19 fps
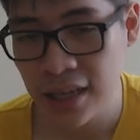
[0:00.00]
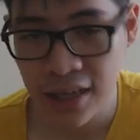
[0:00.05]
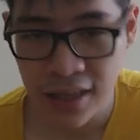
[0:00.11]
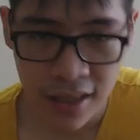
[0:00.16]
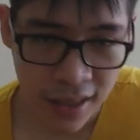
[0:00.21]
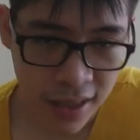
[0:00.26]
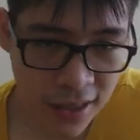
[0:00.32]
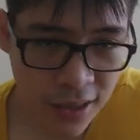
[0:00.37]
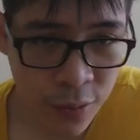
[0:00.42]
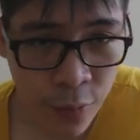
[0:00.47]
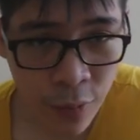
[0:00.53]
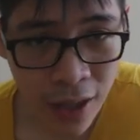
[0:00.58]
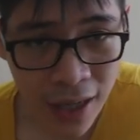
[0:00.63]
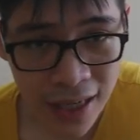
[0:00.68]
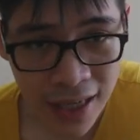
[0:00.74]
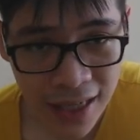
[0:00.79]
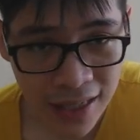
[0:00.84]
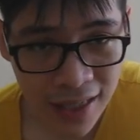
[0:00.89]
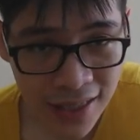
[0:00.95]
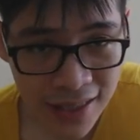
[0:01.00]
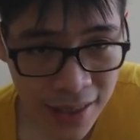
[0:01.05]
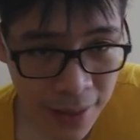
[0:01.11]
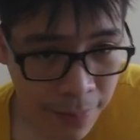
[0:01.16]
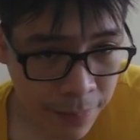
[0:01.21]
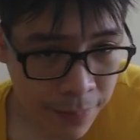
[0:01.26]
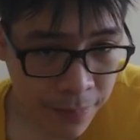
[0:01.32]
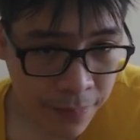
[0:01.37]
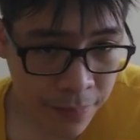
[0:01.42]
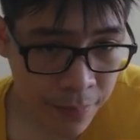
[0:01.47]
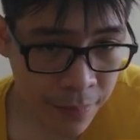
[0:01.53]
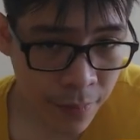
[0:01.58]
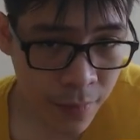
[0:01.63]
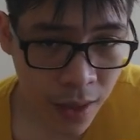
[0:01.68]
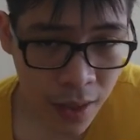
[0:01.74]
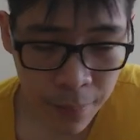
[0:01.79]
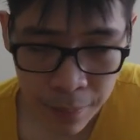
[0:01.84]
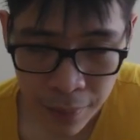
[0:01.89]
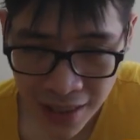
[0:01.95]
He's quite inactive,
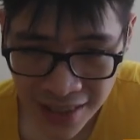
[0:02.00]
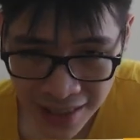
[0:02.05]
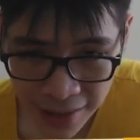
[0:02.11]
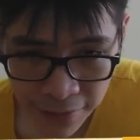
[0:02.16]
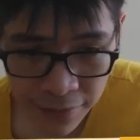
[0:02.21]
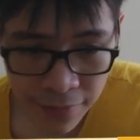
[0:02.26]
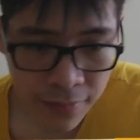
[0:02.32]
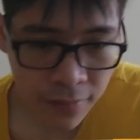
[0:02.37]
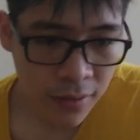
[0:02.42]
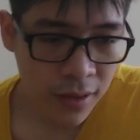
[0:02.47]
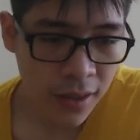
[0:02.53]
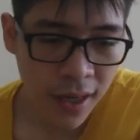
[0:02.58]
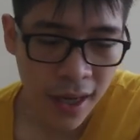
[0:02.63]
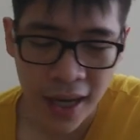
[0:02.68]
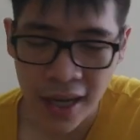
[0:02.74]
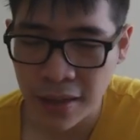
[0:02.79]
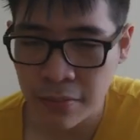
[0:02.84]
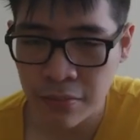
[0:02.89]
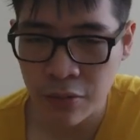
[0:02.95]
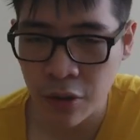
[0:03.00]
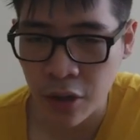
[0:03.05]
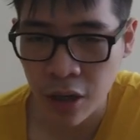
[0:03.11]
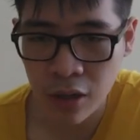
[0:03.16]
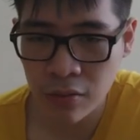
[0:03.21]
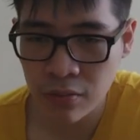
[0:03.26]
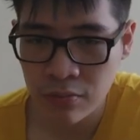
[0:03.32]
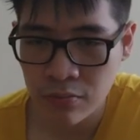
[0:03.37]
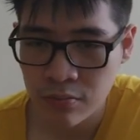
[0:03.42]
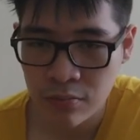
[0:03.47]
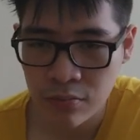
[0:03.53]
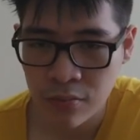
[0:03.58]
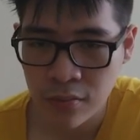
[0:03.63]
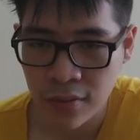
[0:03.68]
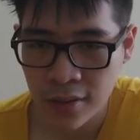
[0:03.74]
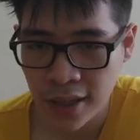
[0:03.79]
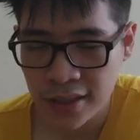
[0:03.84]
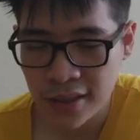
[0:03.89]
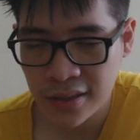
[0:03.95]
passive, and you know,
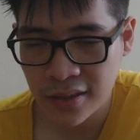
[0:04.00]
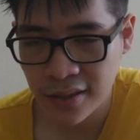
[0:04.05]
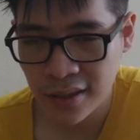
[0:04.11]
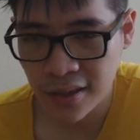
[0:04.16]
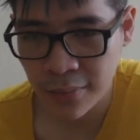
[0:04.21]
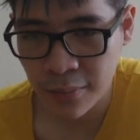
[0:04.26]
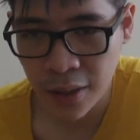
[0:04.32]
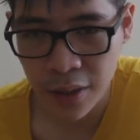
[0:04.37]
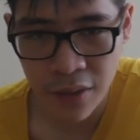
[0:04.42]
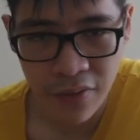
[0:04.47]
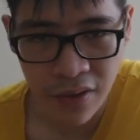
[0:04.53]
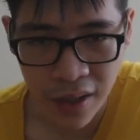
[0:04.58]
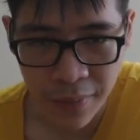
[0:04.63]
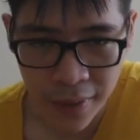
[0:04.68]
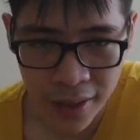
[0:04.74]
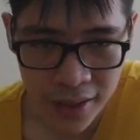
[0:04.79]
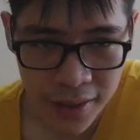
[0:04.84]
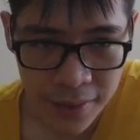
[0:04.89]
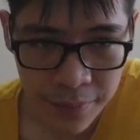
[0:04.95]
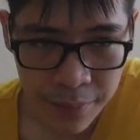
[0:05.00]
need to maneuver a bit.